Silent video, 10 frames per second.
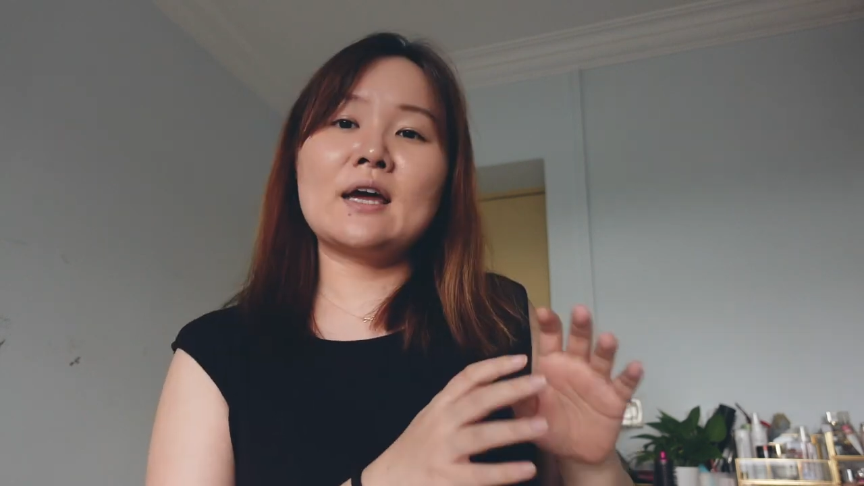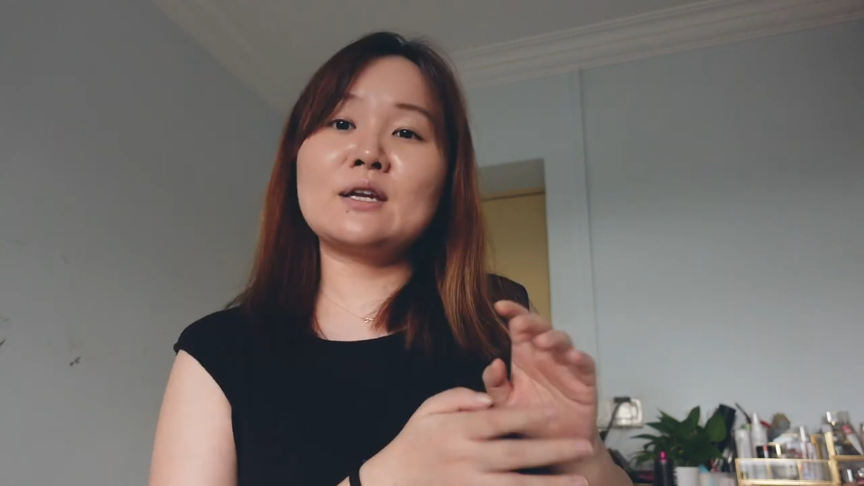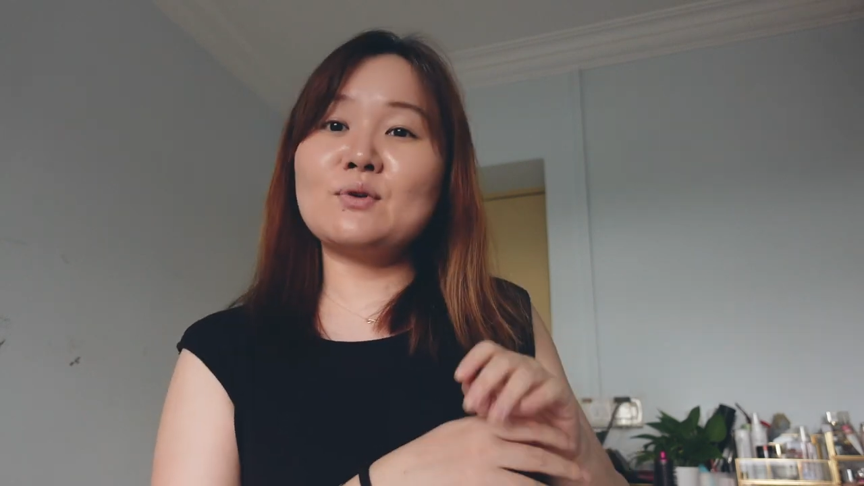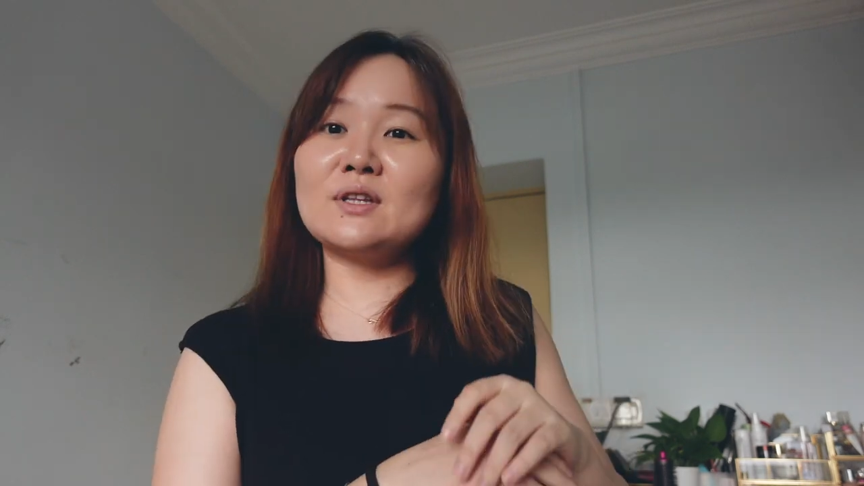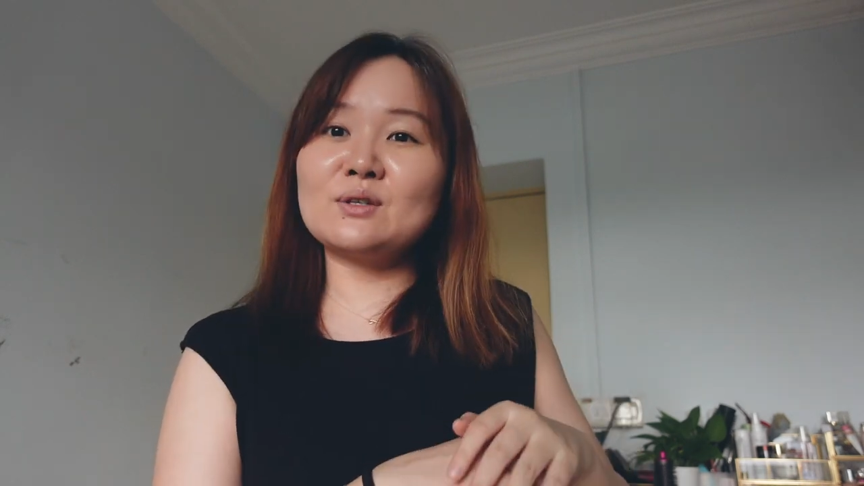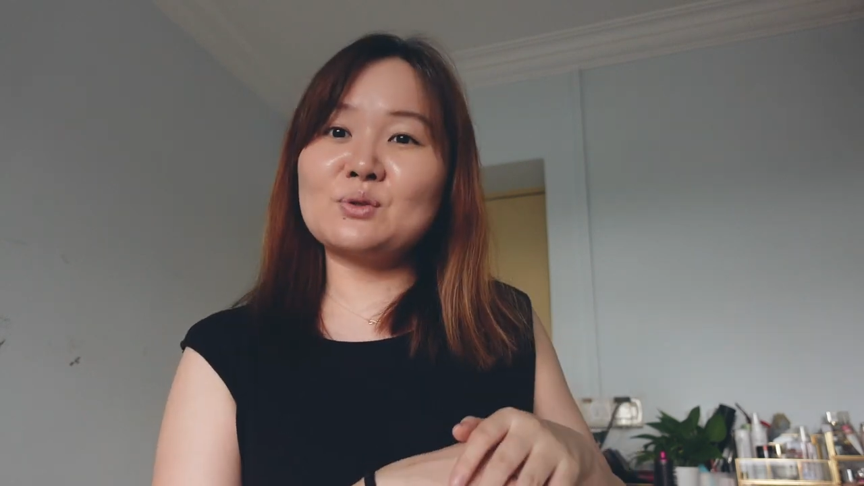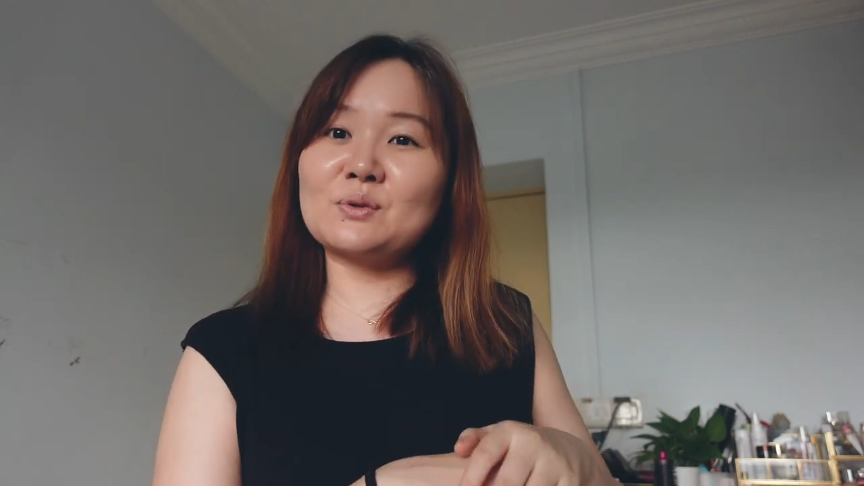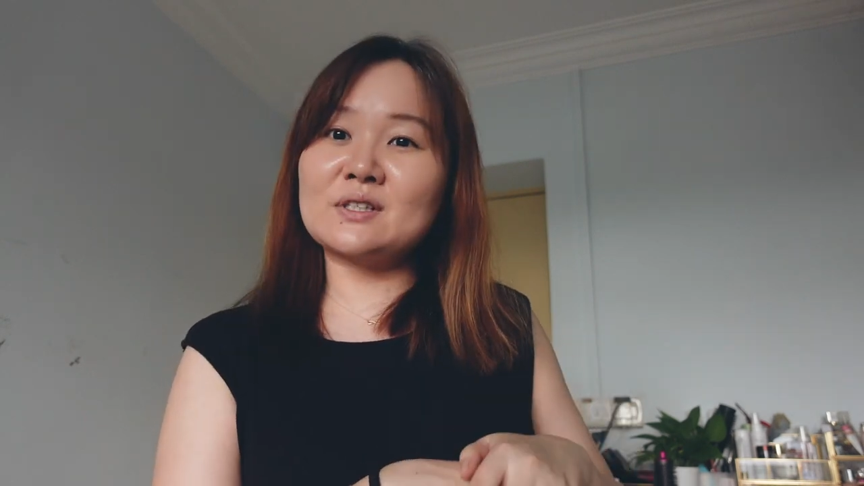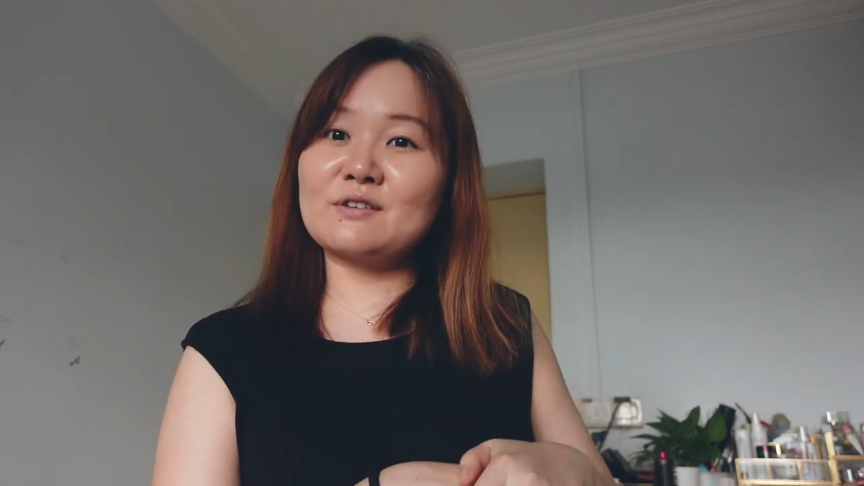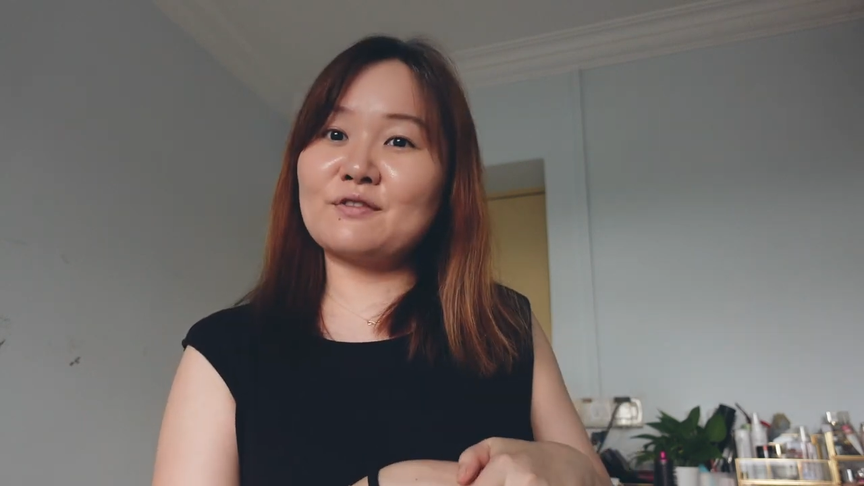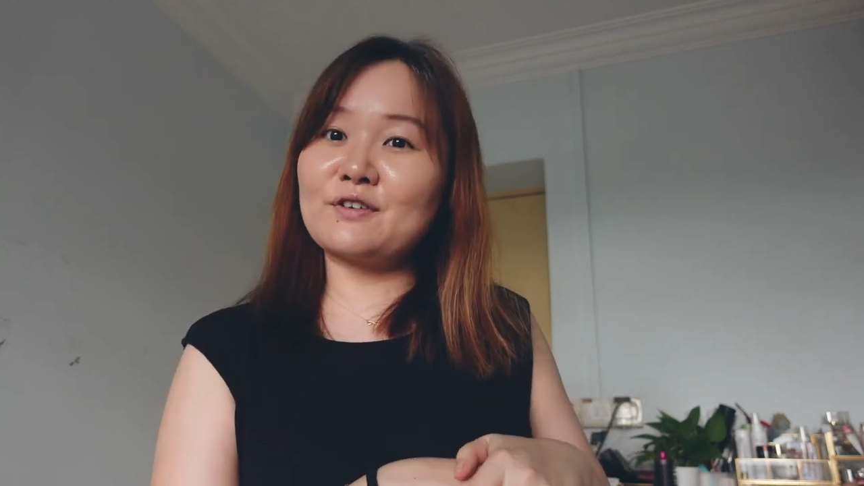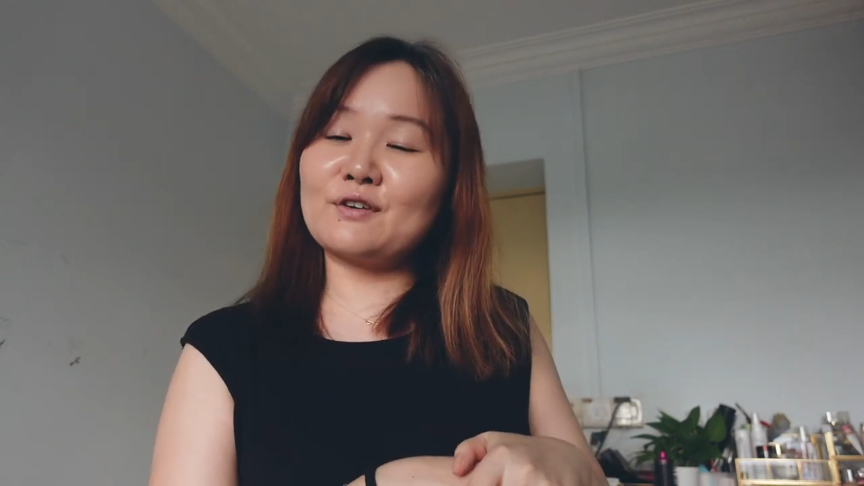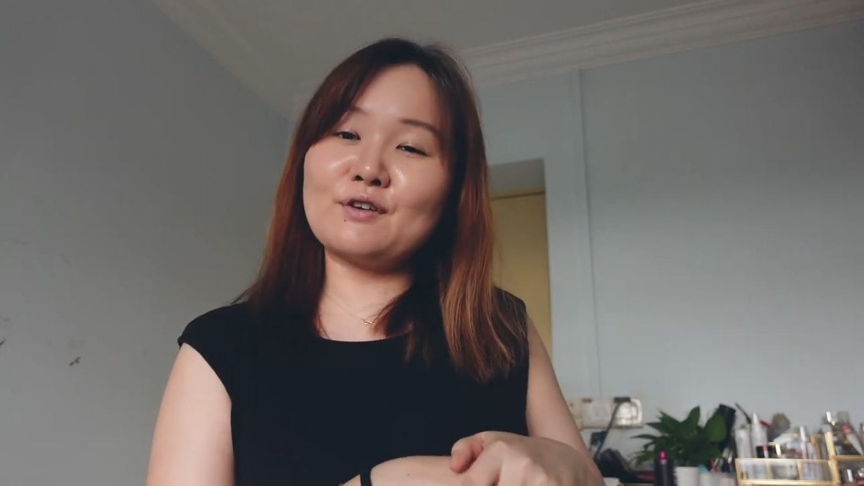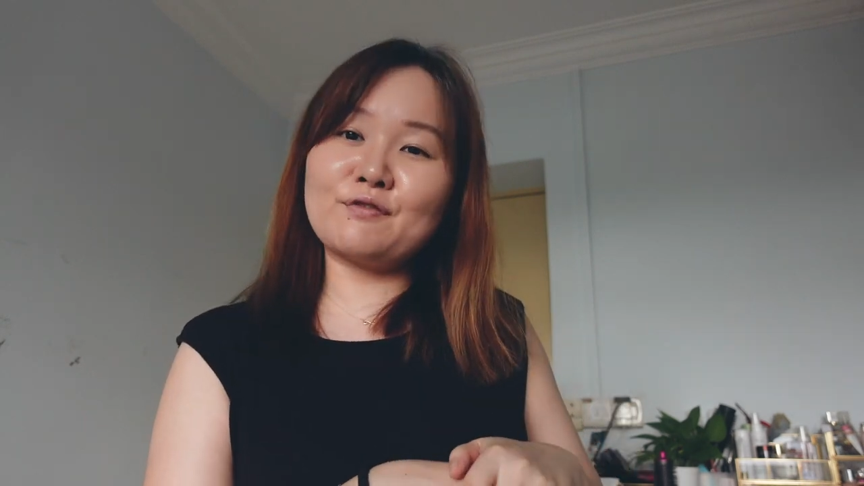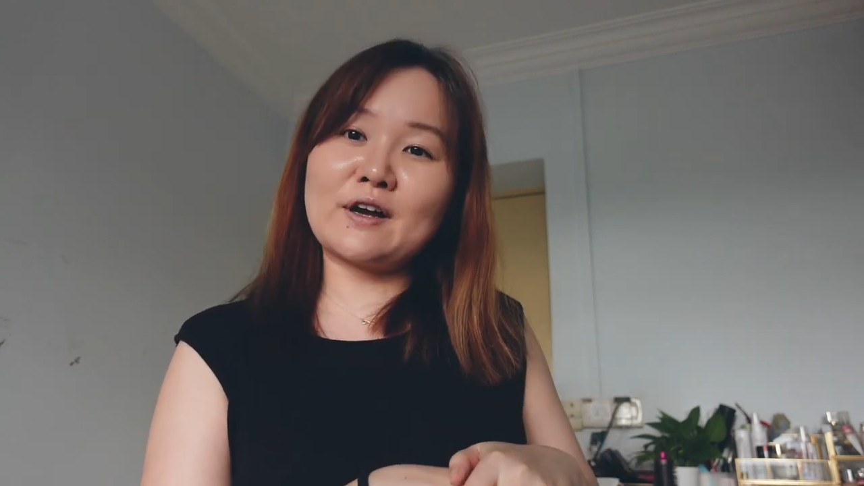Anyway, this was a
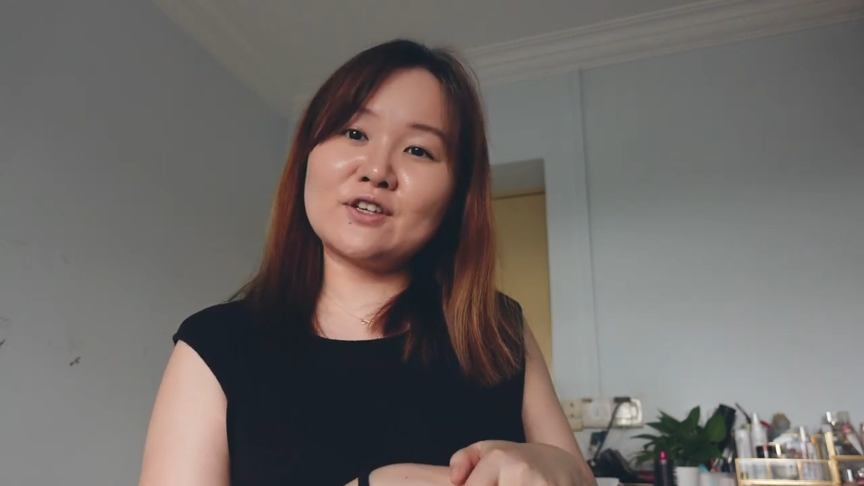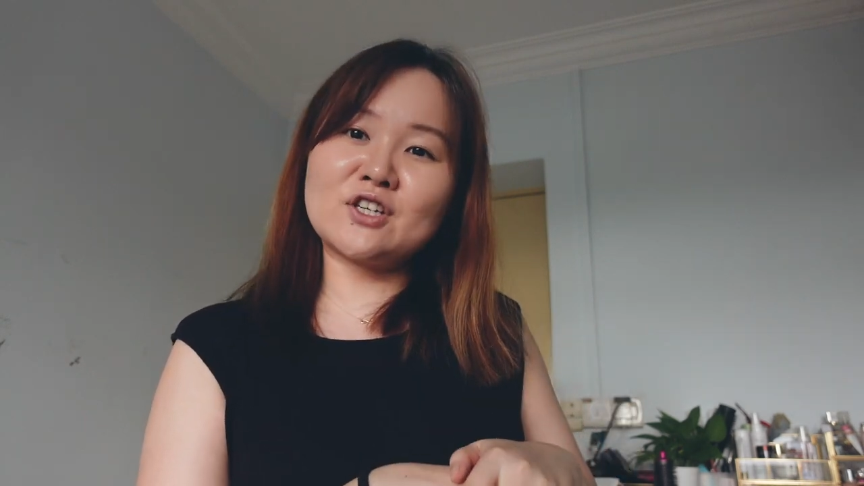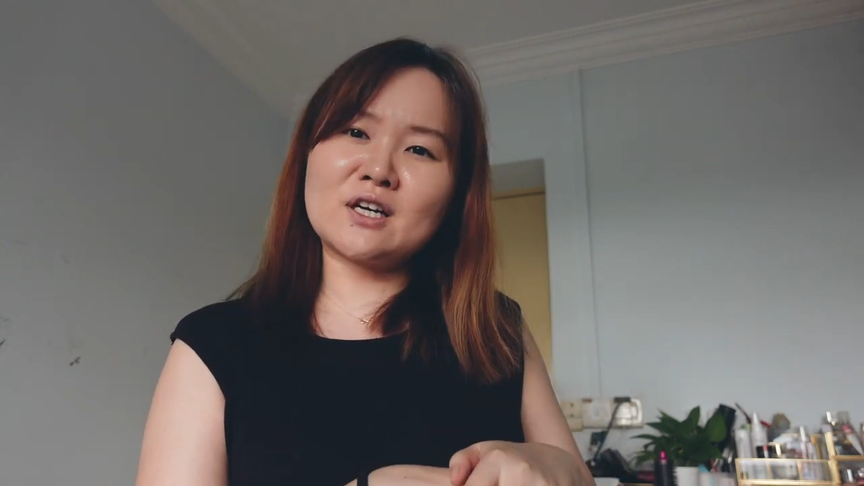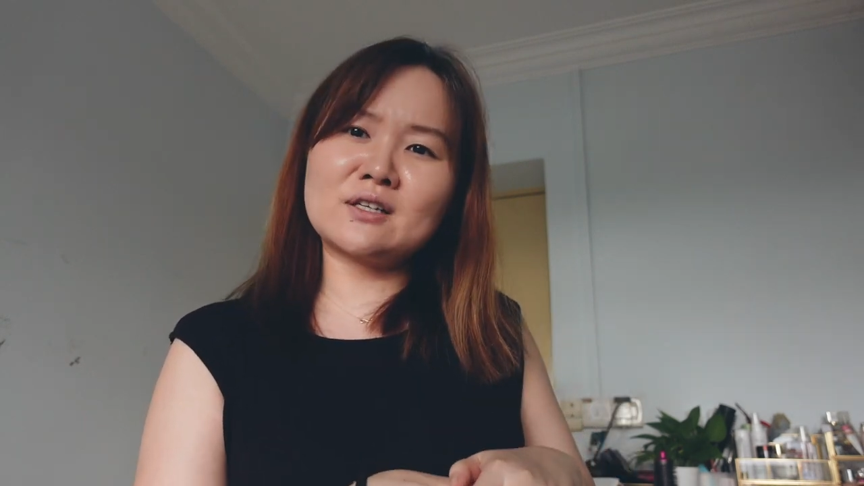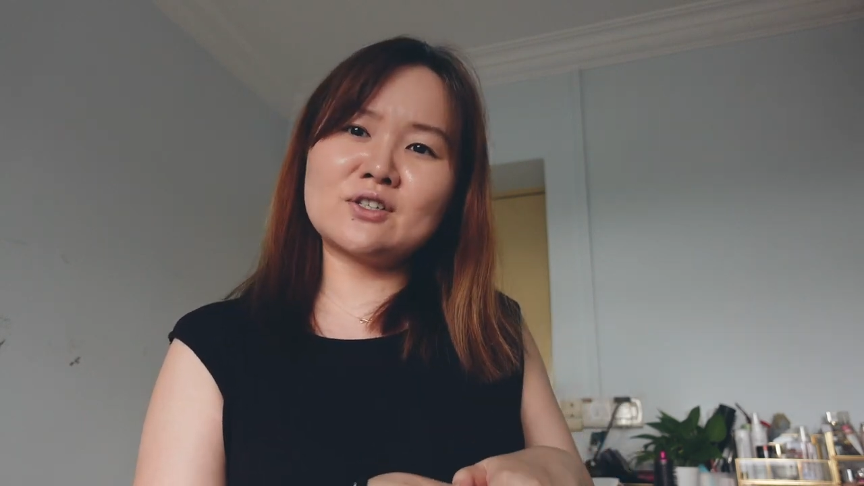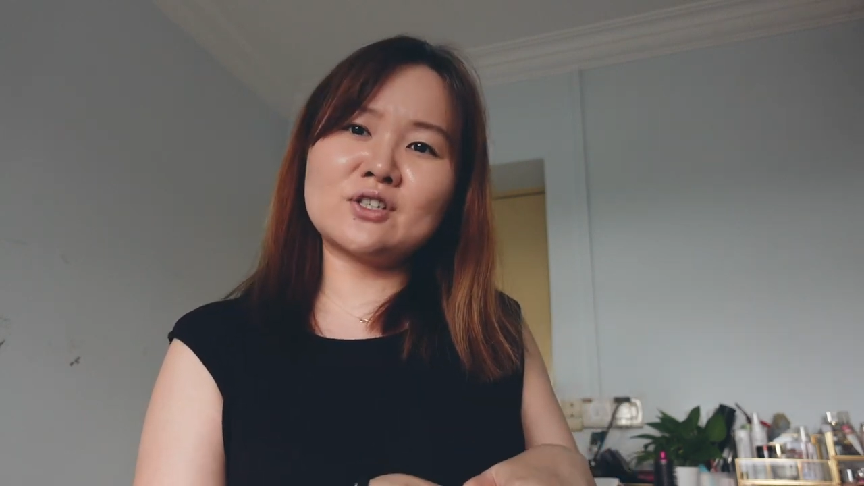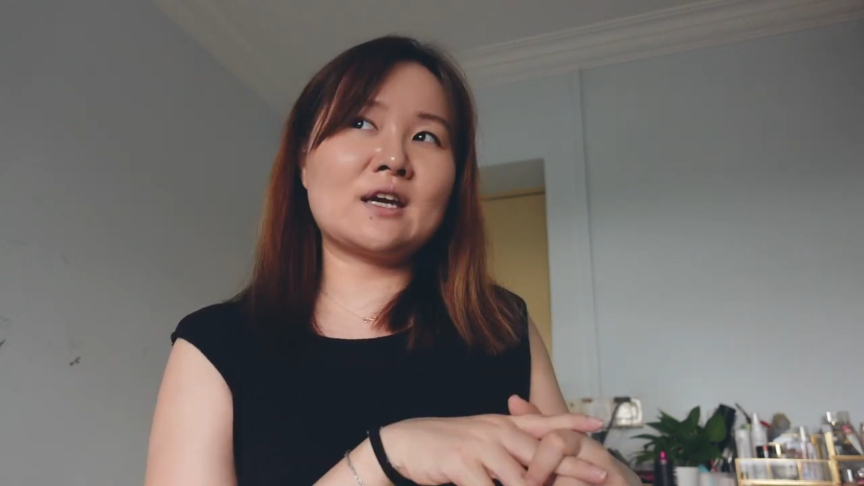very fun challenge